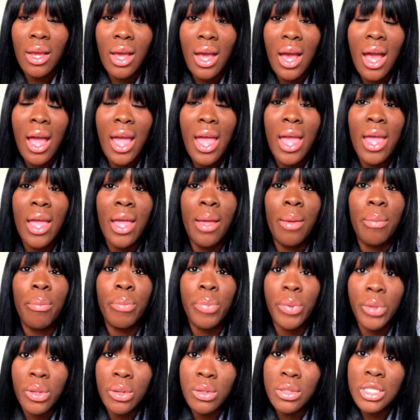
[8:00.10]
I had
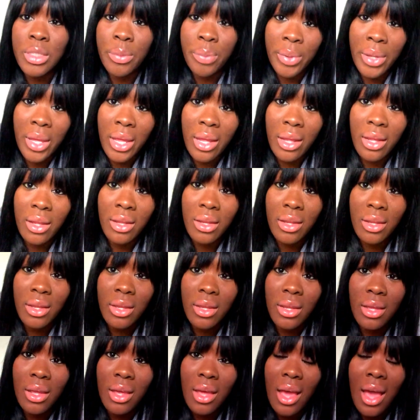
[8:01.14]
bills to pay.
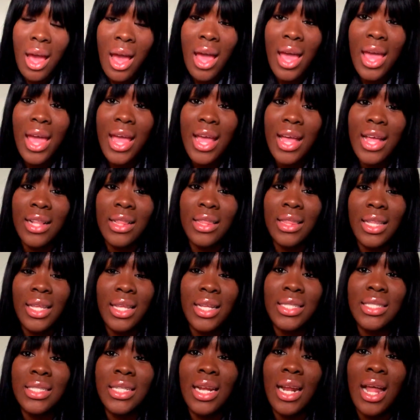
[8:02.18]
I had
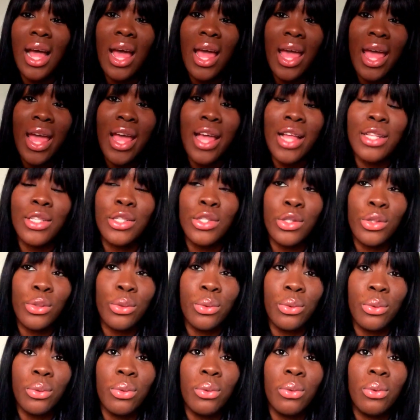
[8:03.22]
things that I had
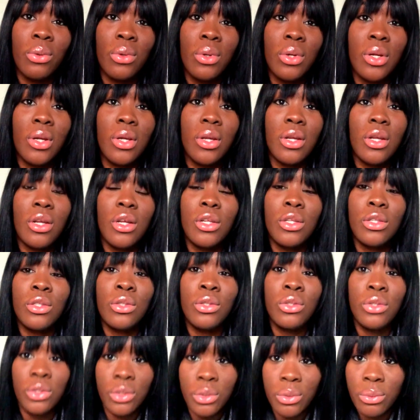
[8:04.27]
to
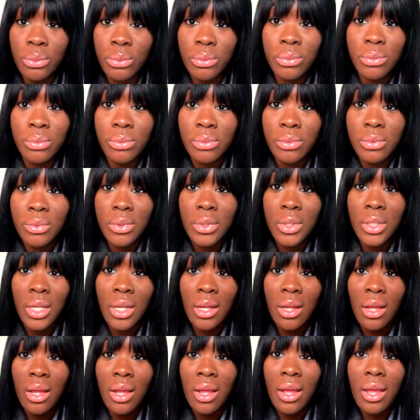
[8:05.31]
do.
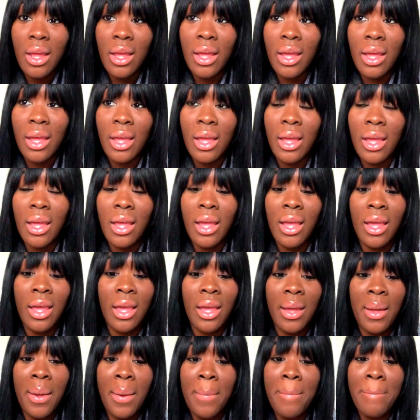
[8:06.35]

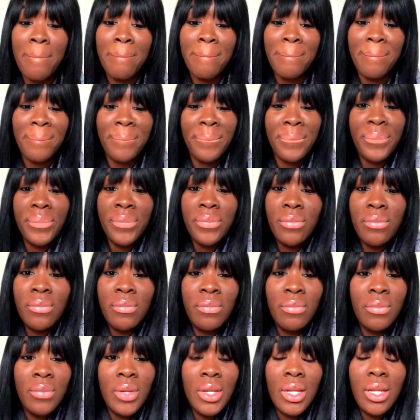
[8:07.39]
And
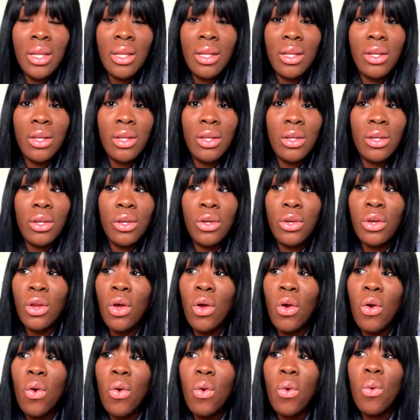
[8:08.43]

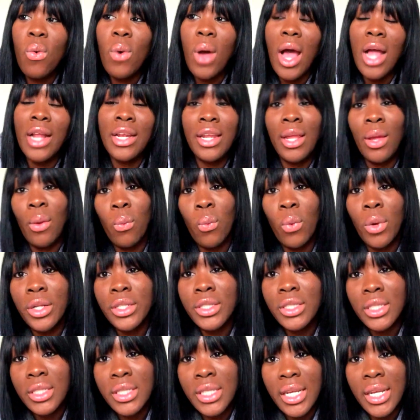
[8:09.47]
no, I didn't want
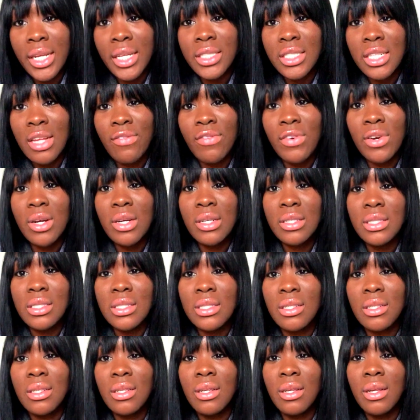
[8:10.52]
to dance at first,
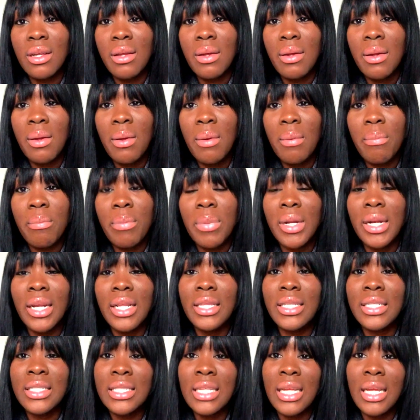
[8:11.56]
but at
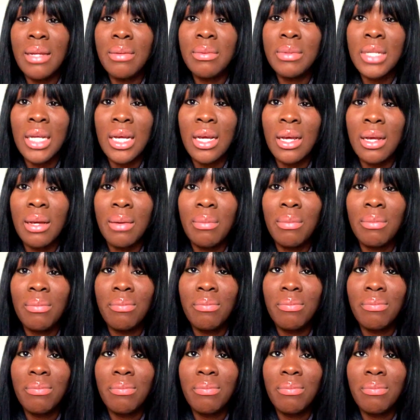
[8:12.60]
the same time,